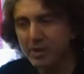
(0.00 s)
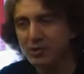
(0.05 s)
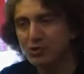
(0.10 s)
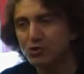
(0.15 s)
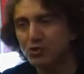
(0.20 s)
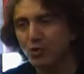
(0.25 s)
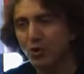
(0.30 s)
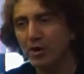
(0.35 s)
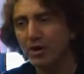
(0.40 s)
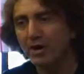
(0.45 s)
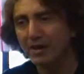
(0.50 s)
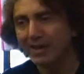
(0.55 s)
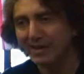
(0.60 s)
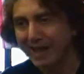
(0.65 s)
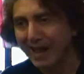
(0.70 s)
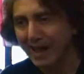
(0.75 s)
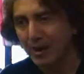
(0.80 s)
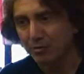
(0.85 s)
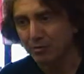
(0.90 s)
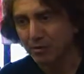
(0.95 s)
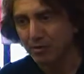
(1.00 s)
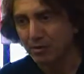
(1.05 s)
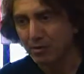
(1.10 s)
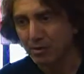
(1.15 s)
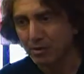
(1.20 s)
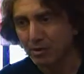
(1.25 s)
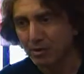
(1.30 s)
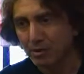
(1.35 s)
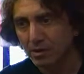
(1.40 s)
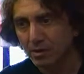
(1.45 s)
You mean joint account?
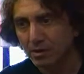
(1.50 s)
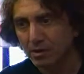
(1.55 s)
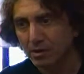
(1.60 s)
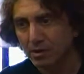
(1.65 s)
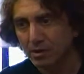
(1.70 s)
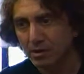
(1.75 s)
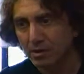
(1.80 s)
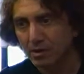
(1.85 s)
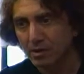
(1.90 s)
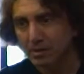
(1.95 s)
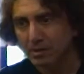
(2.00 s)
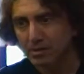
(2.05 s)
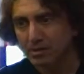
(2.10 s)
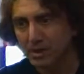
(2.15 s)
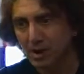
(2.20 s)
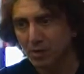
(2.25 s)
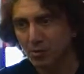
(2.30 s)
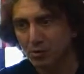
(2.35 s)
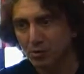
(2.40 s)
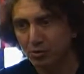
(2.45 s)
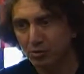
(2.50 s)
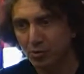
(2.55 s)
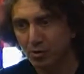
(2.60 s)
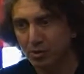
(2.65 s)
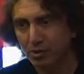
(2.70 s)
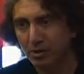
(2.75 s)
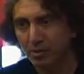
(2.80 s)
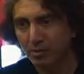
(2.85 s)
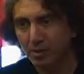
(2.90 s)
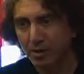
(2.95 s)
Is that what we're
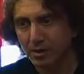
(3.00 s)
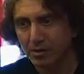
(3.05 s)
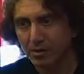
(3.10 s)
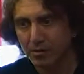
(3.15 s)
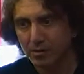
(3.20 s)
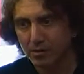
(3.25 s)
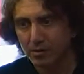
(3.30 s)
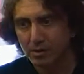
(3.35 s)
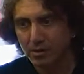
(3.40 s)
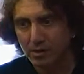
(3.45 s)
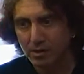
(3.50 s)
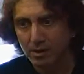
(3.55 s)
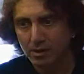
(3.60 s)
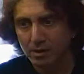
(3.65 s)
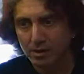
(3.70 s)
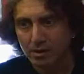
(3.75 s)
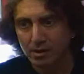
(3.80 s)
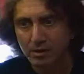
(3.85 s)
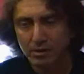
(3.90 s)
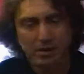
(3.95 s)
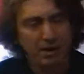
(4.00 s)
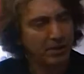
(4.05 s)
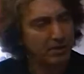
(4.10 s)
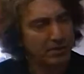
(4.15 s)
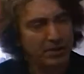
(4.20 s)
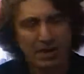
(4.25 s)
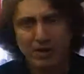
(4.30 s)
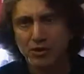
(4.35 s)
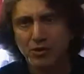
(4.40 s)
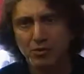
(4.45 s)
talking about?
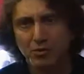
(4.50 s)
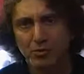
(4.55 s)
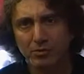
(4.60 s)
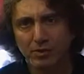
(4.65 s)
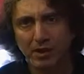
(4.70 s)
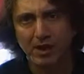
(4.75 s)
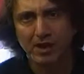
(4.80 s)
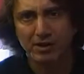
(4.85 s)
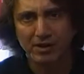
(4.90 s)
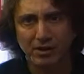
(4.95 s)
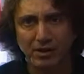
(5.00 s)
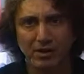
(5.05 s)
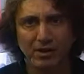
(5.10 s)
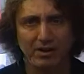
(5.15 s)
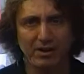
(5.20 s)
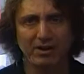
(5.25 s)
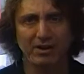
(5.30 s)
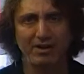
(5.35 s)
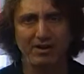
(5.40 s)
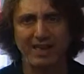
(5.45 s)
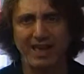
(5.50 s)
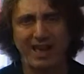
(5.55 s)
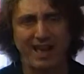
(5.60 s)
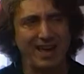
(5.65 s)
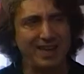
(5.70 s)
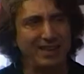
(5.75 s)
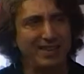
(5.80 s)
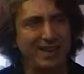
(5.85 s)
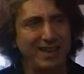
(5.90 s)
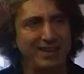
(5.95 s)
Yeah, then you, then, uh,
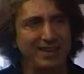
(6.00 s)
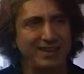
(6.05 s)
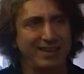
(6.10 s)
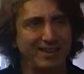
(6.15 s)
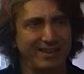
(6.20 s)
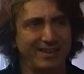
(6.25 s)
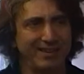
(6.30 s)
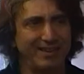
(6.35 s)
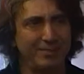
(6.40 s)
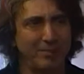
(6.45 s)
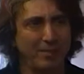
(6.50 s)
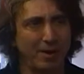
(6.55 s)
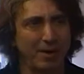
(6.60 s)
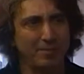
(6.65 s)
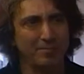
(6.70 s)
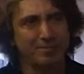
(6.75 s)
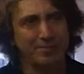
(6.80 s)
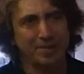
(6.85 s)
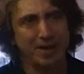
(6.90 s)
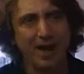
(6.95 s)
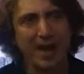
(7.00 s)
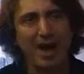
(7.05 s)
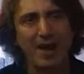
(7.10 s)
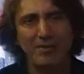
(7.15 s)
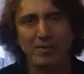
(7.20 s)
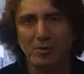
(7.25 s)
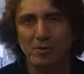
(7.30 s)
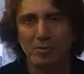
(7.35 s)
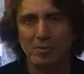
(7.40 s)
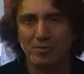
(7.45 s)
yeah, then I
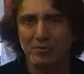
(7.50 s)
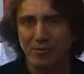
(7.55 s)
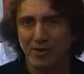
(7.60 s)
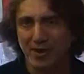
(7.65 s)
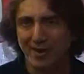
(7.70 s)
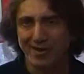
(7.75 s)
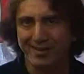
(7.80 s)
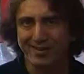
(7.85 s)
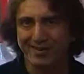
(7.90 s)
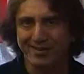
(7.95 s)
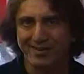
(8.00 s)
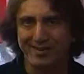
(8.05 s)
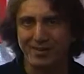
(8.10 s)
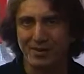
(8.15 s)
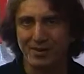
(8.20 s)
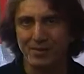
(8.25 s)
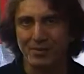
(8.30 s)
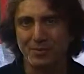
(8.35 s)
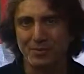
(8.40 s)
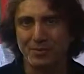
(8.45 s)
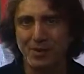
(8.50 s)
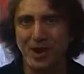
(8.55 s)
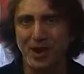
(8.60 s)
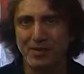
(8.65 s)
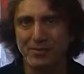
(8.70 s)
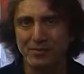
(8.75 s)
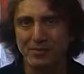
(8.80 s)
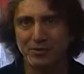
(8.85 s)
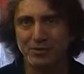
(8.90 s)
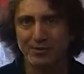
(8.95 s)
have to be fair. You, you,
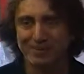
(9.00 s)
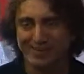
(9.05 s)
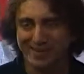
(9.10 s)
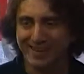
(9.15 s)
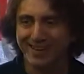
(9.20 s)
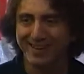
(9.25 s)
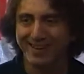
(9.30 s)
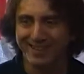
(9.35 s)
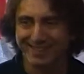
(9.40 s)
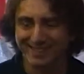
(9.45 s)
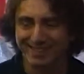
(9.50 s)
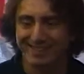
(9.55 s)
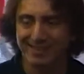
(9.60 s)
you heard to, the guy yeah.